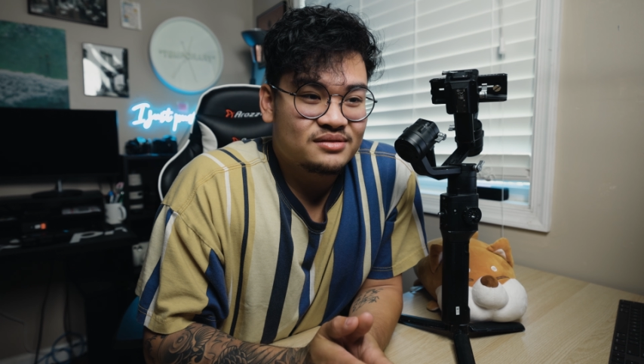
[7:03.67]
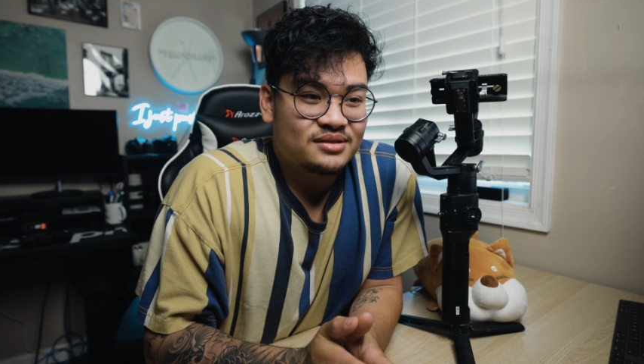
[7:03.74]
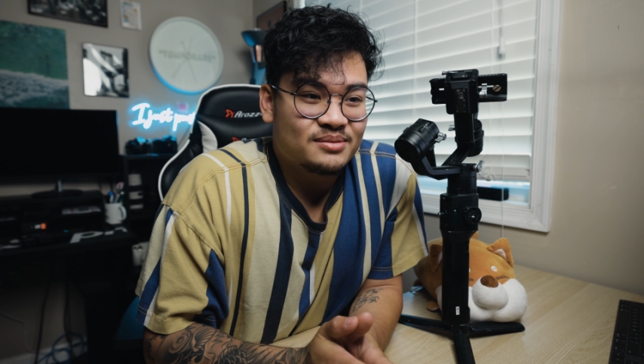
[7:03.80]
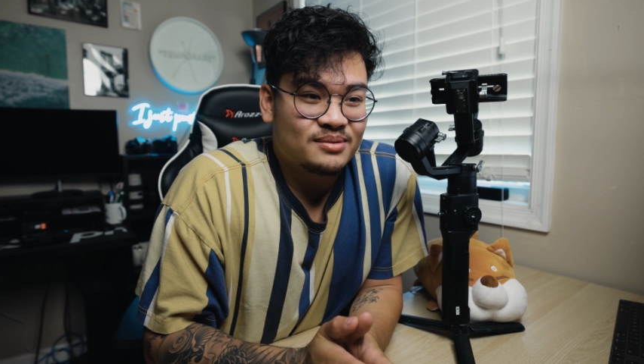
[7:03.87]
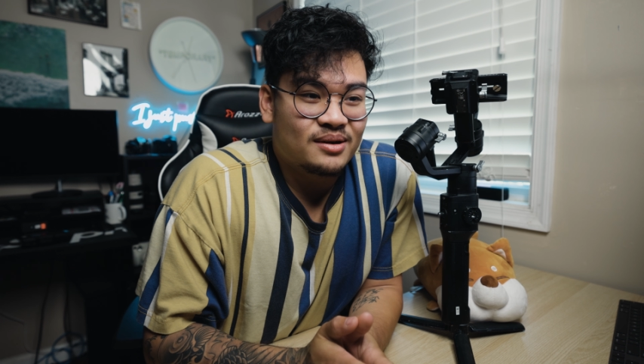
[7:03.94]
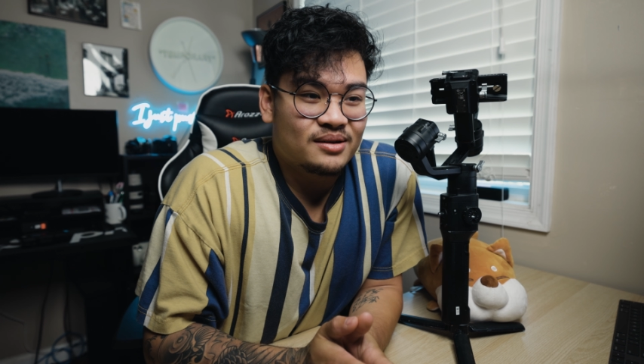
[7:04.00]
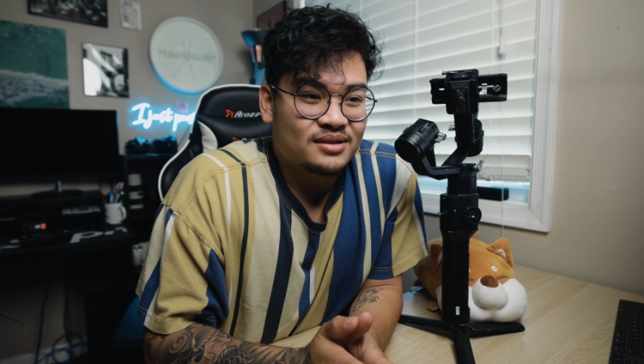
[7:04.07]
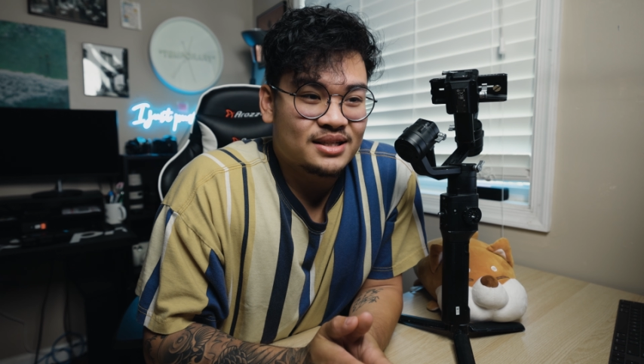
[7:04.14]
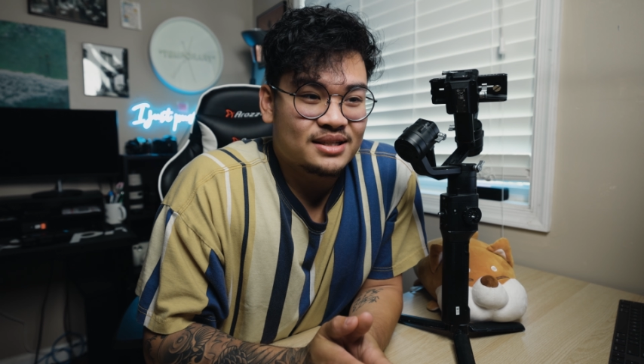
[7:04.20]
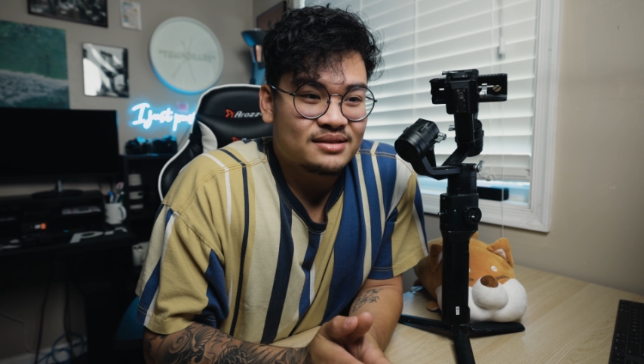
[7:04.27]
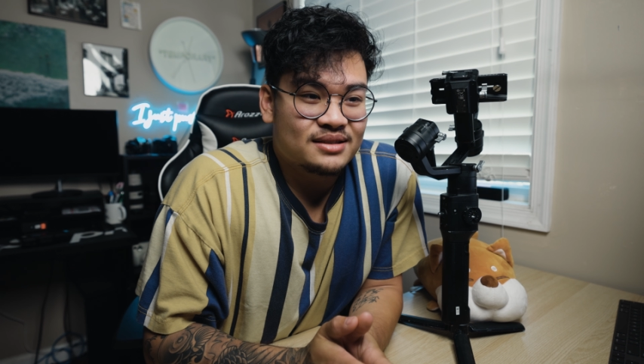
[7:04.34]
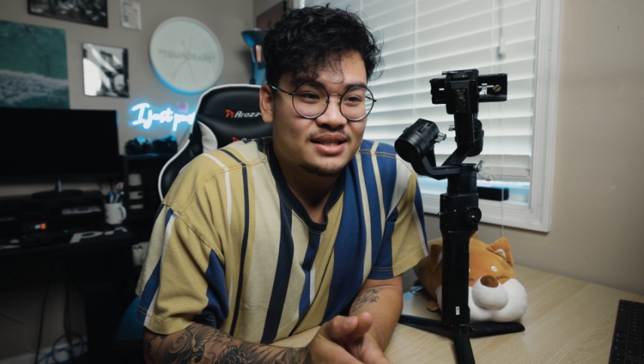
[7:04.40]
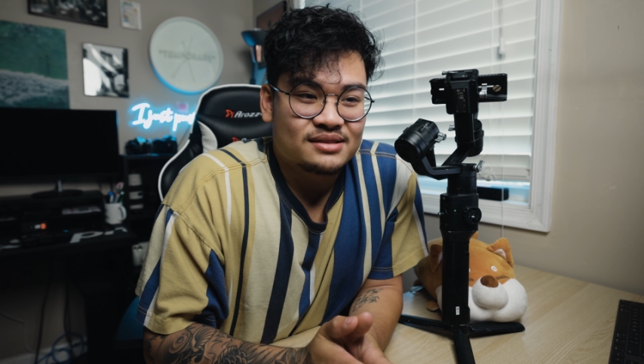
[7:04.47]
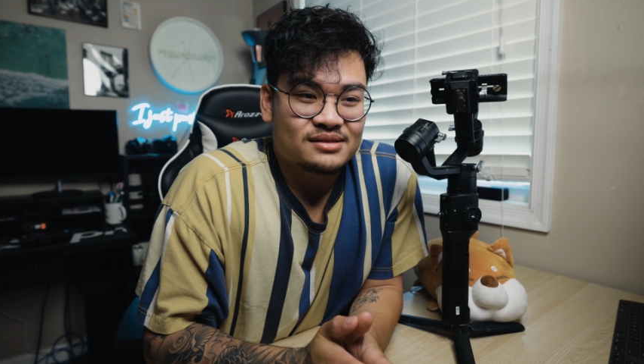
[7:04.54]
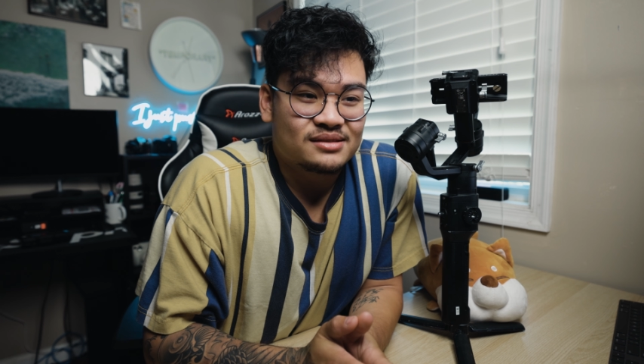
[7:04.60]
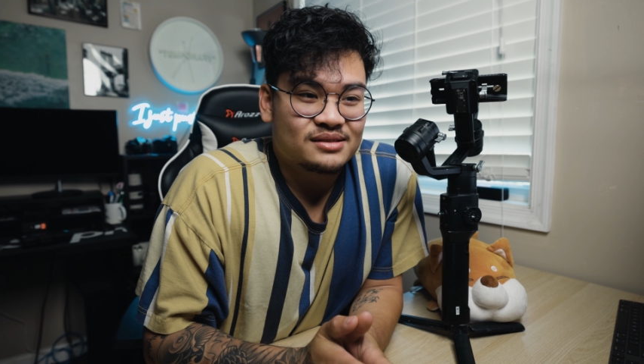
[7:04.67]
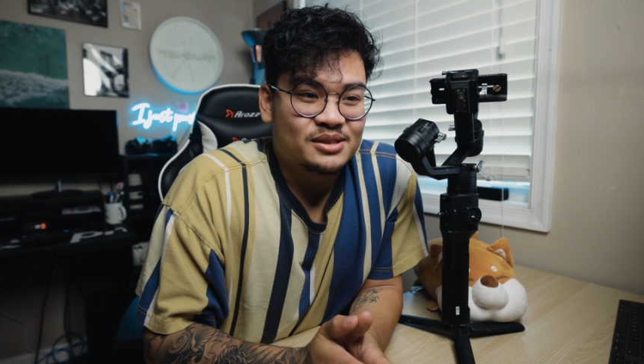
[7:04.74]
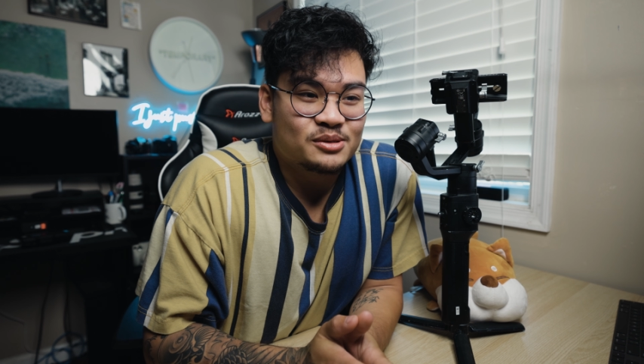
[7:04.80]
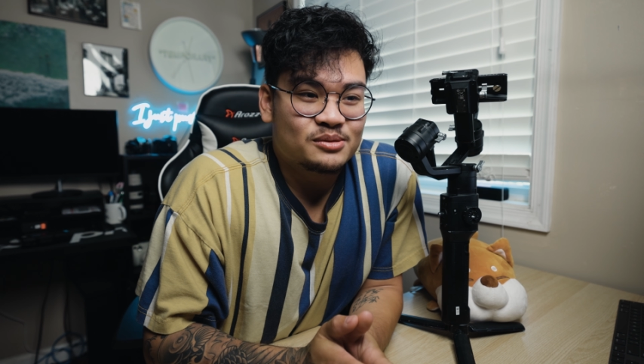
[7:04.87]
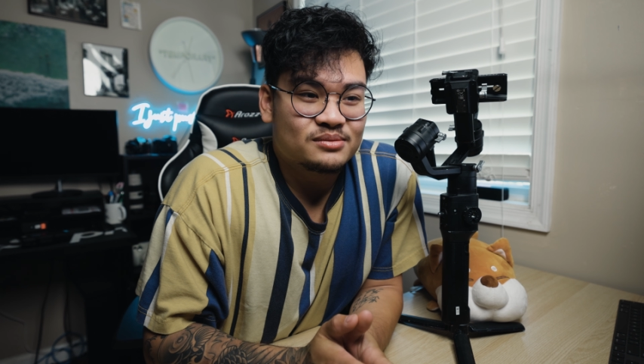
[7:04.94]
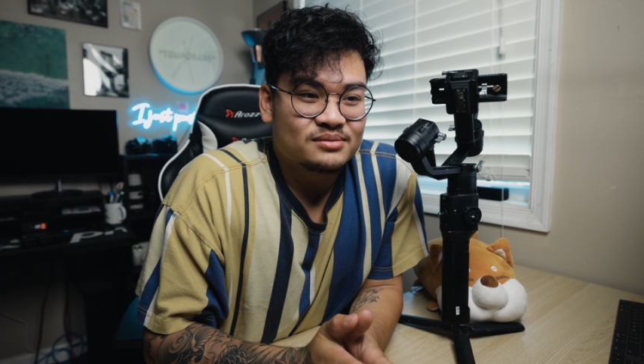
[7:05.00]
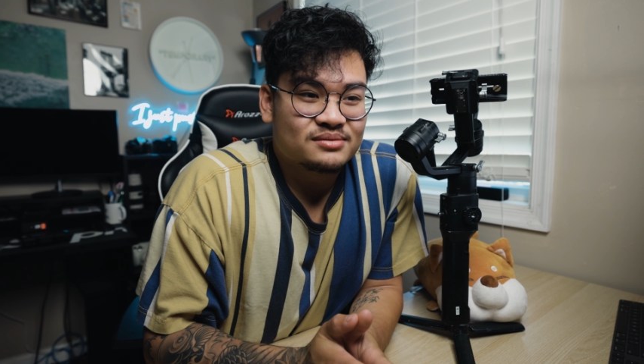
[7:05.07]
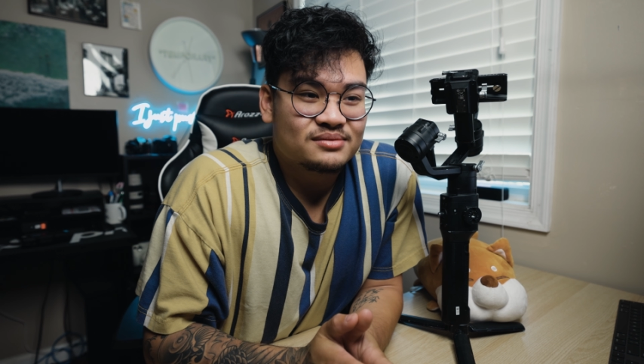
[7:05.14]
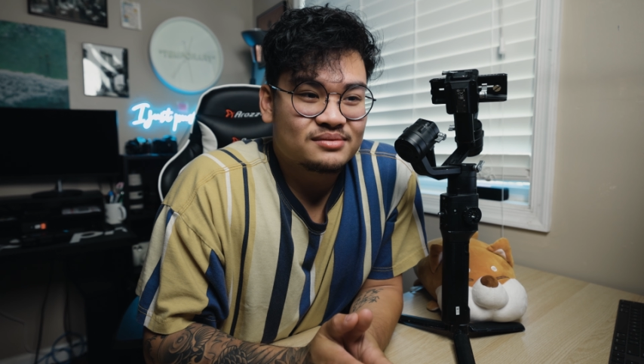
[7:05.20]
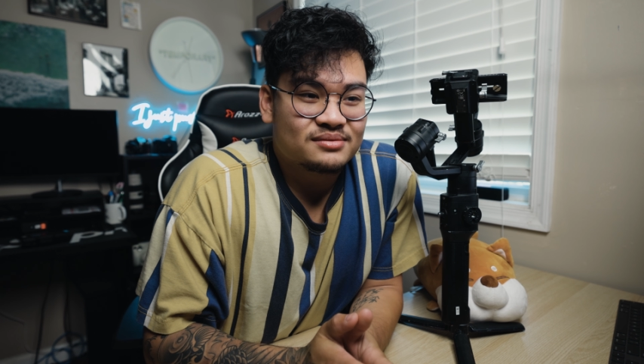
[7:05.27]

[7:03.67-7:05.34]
the Ronin S2.